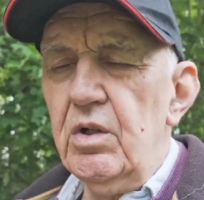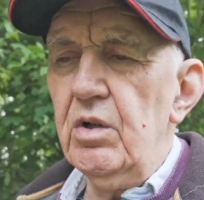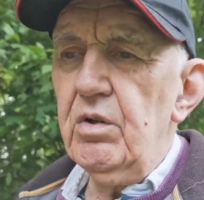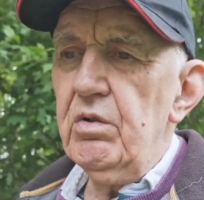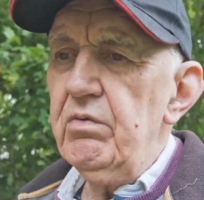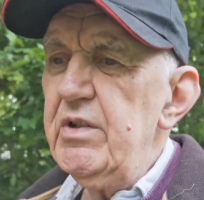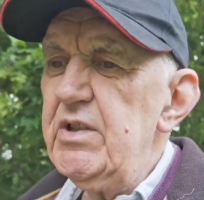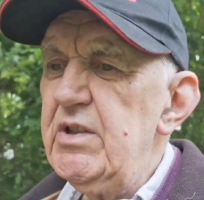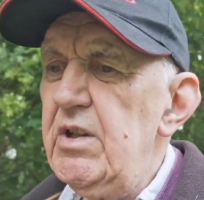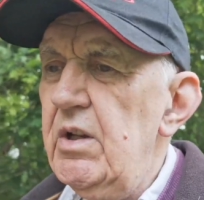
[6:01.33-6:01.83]

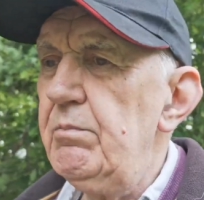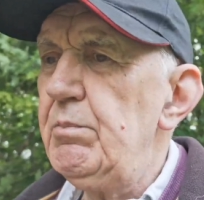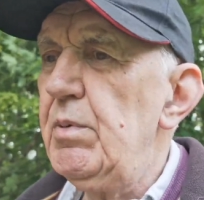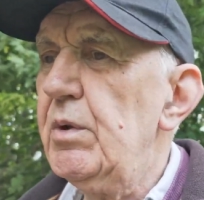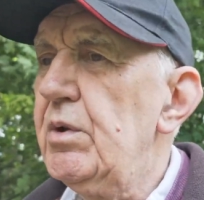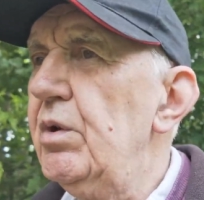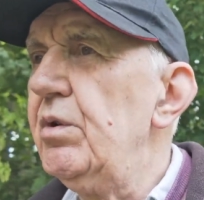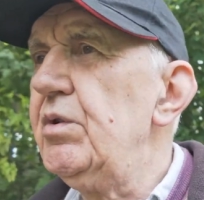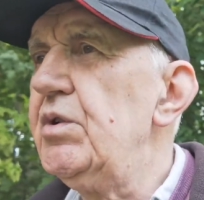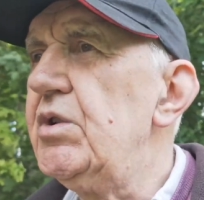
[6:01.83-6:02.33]
or is it
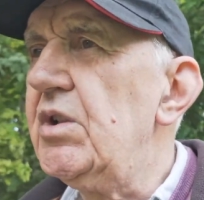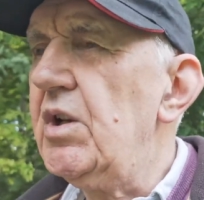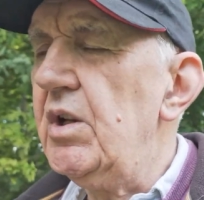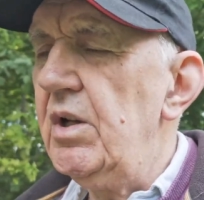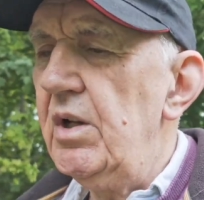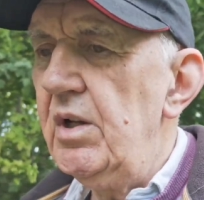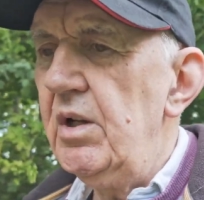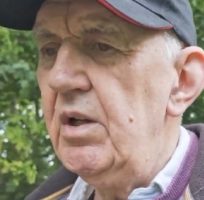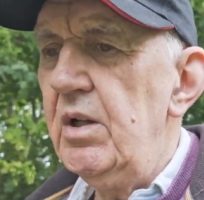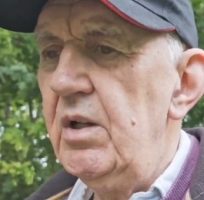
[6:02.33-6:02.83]
because
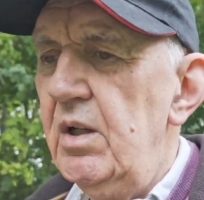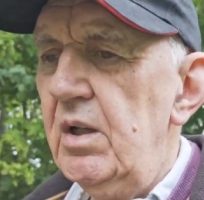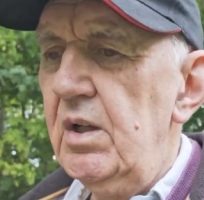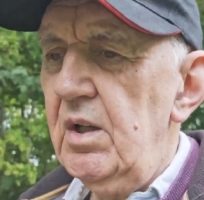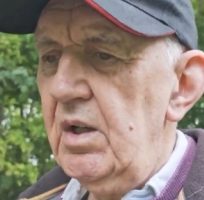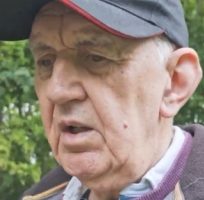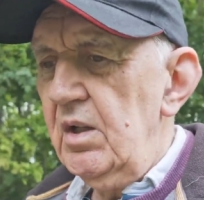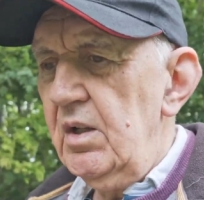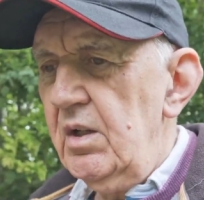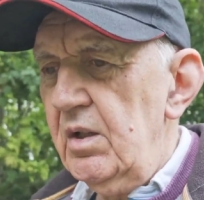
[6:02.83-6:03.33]

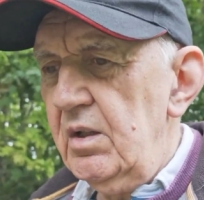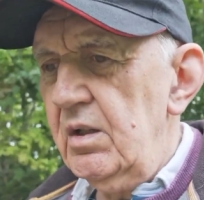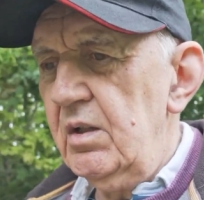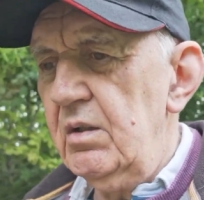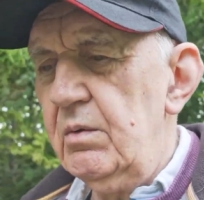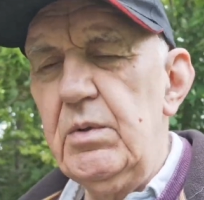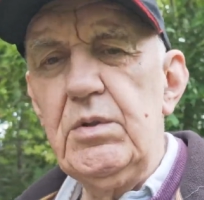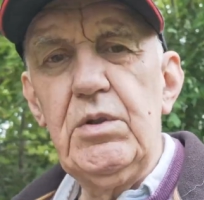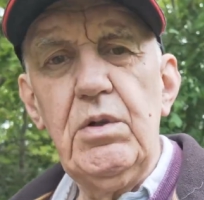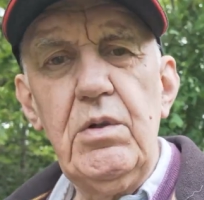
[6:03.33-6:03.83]

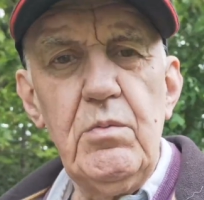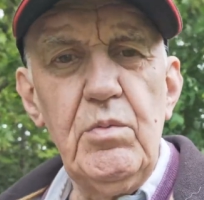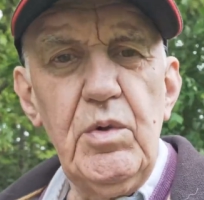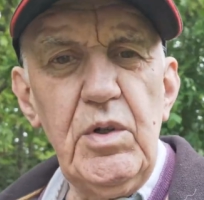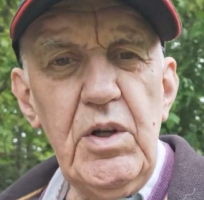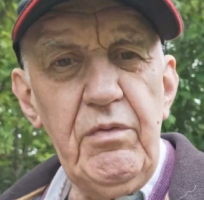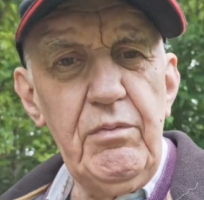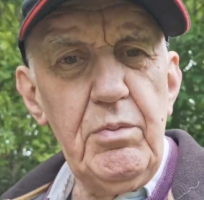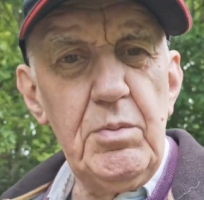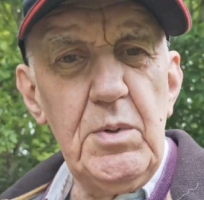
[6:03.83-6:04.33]
we're doing
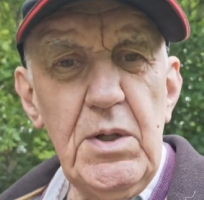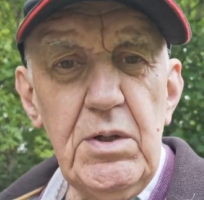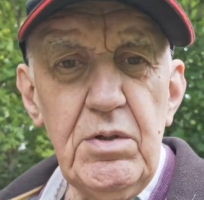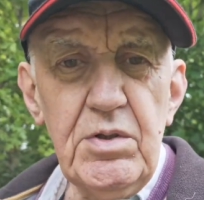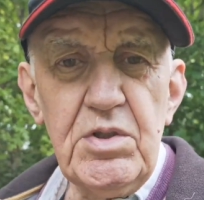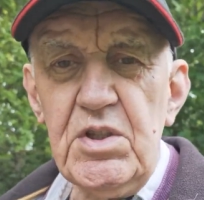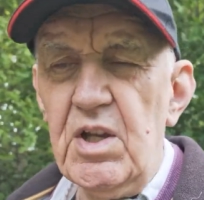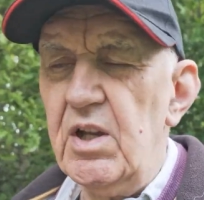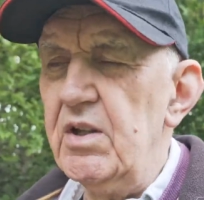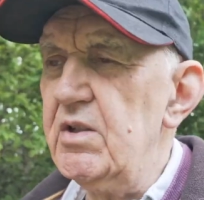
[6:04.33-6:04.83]
what everybody
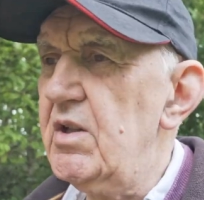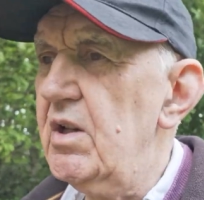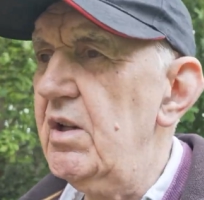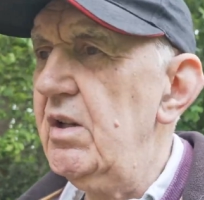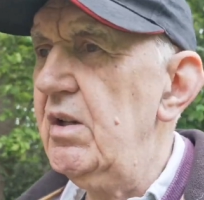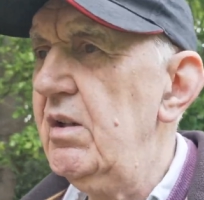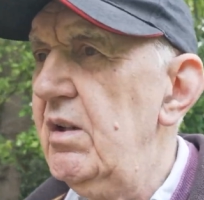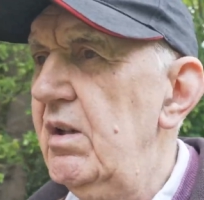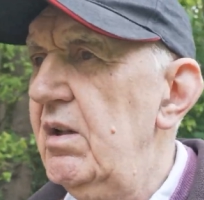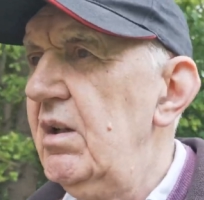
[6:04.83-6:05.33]
else does,
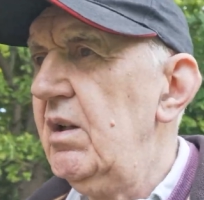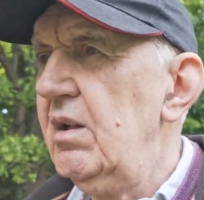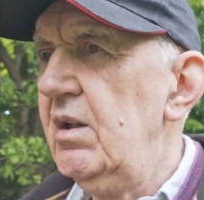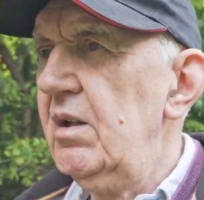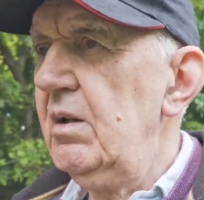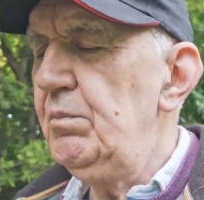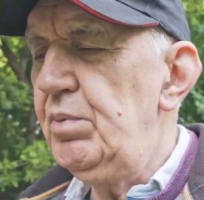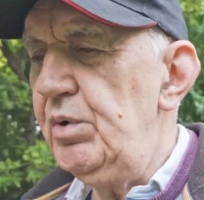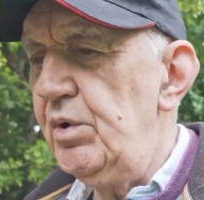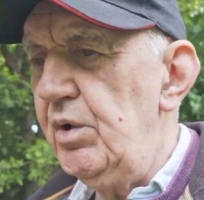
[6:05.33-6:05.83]

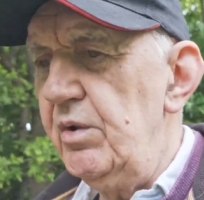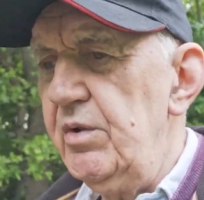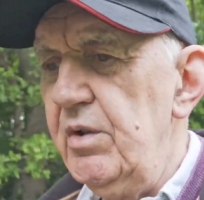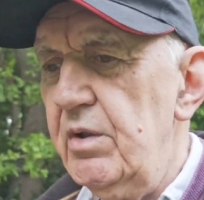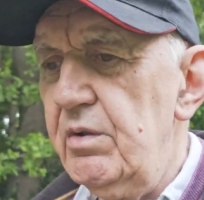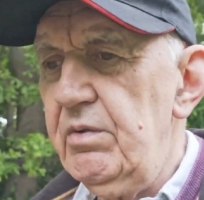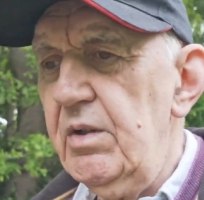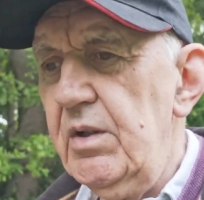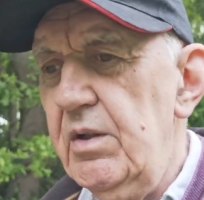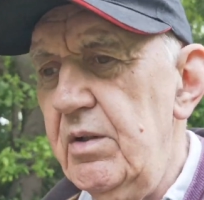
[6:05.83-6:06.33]
put it on
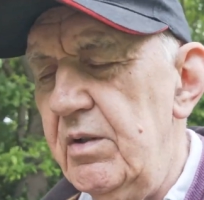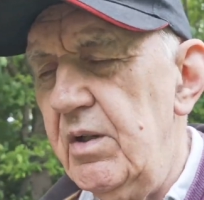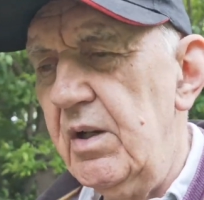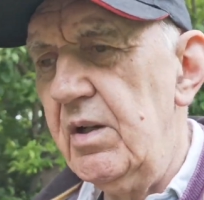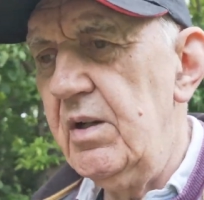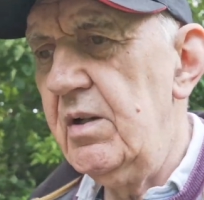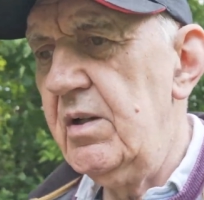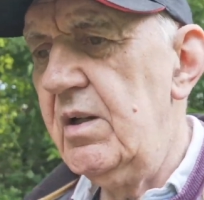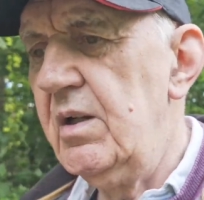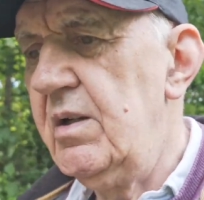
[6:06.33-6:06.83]
the ground?
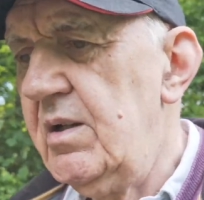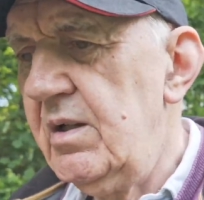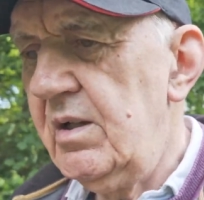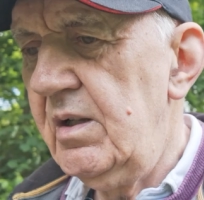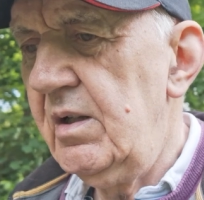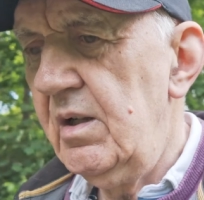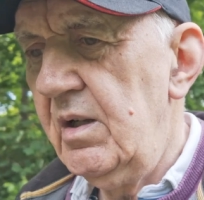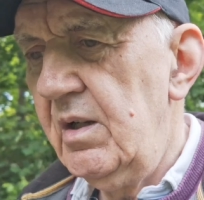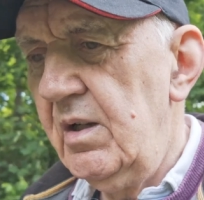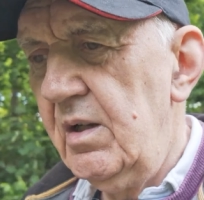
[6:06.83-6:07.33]

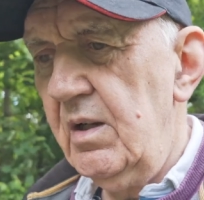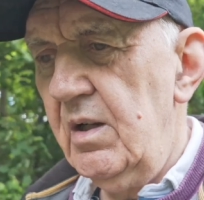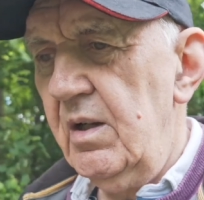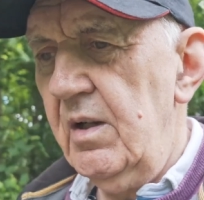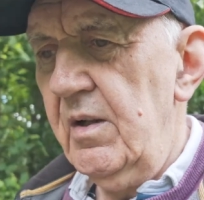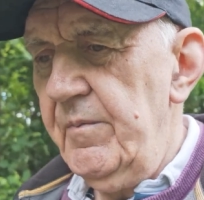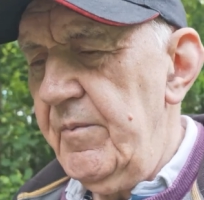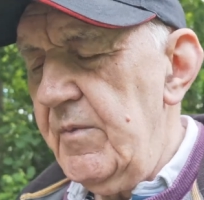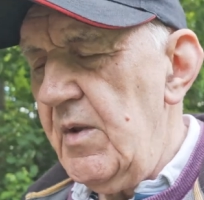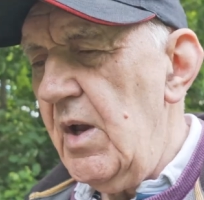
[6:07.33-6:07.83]

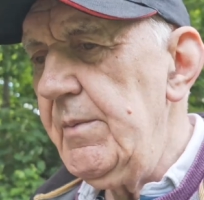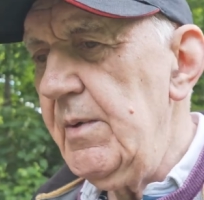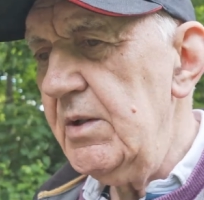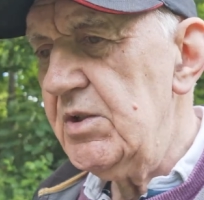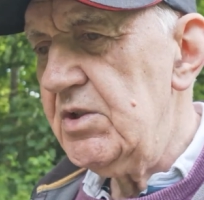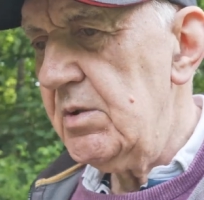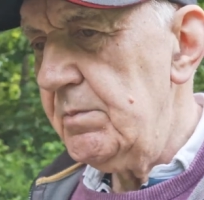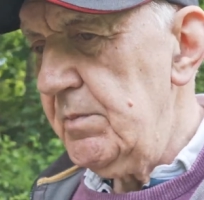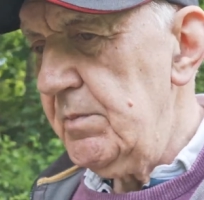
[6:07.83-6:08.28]
I must